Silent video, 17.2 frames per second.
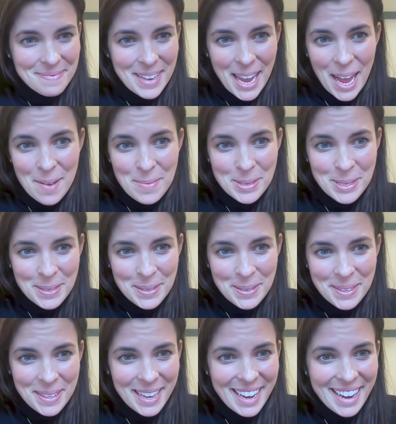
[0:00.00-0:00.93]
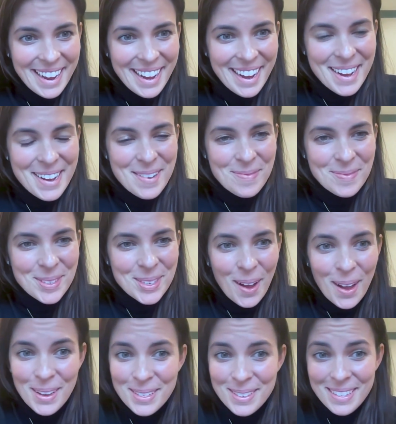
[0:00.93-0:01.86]
Absolutely.
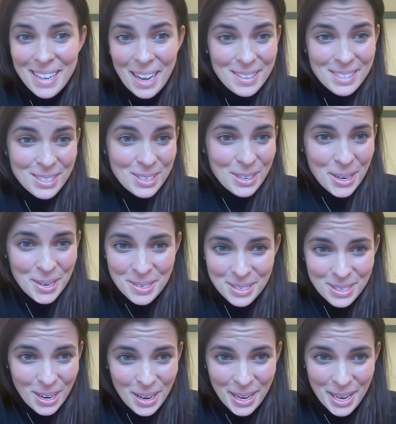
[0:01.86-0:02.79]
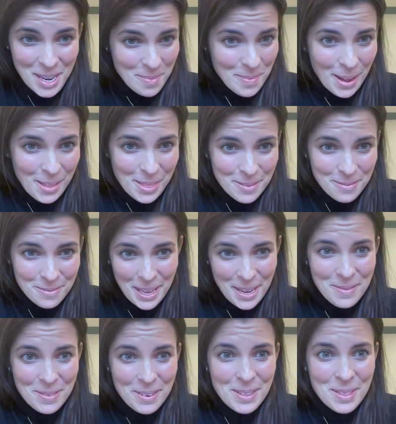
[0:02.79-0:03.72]
So I'll start talking about the
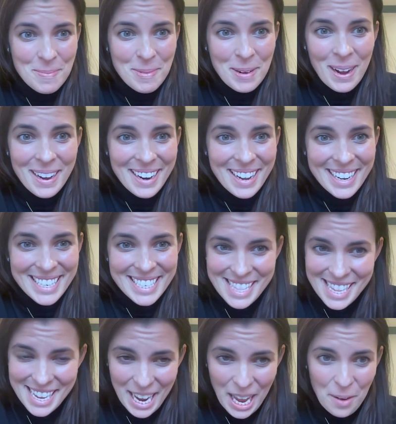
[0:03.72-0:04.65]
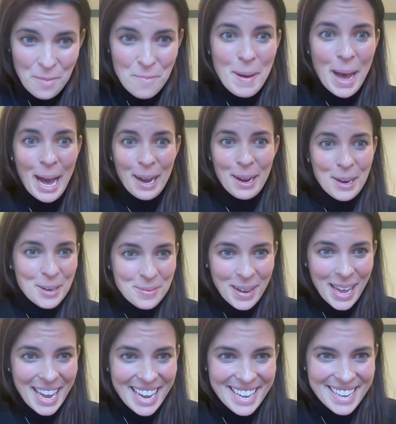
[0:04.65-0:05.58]
flavor of the product and then kind of back
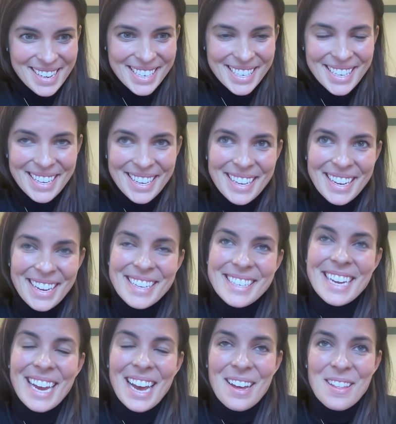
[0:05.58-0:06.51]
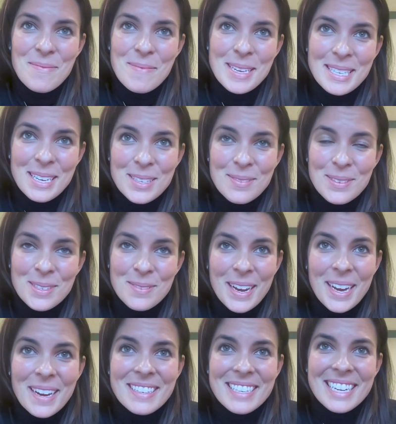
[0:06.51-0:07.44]
our way into how the business
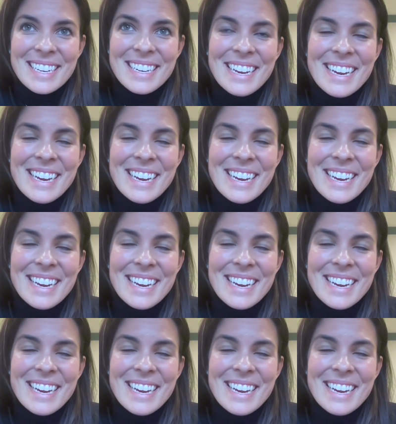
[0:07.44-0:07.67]
was founded.